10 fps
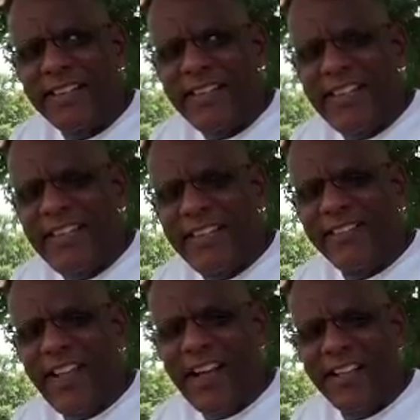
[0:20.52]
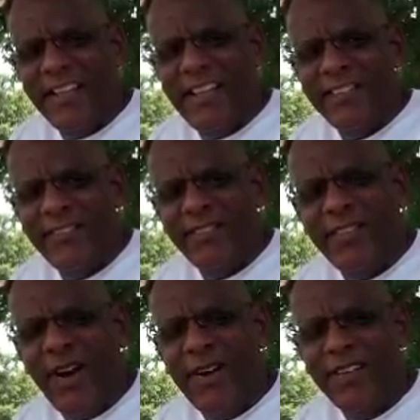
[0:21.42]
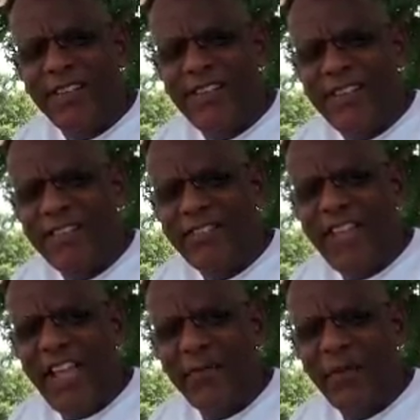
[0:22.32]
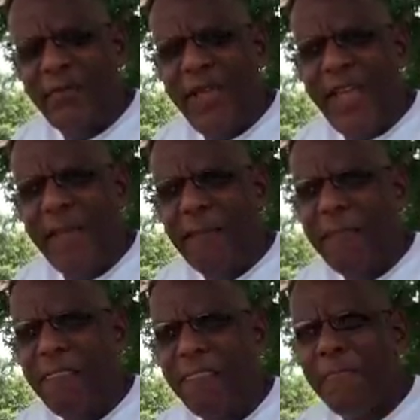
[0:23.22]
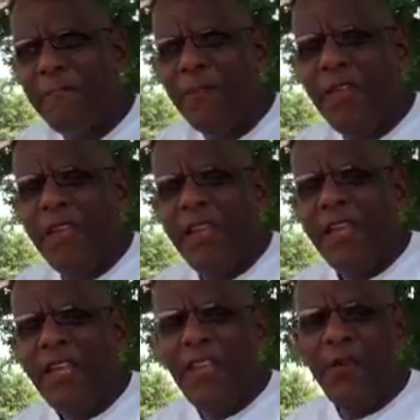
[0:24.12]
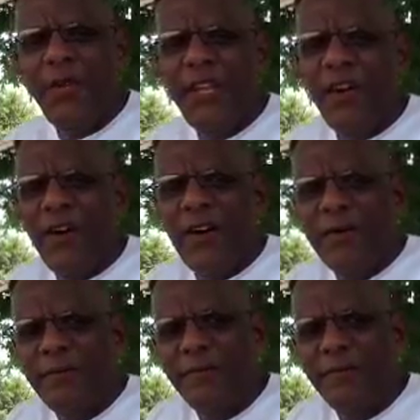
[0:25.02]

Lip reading: in his honor, let's just call it Chat with Pat. Here we are,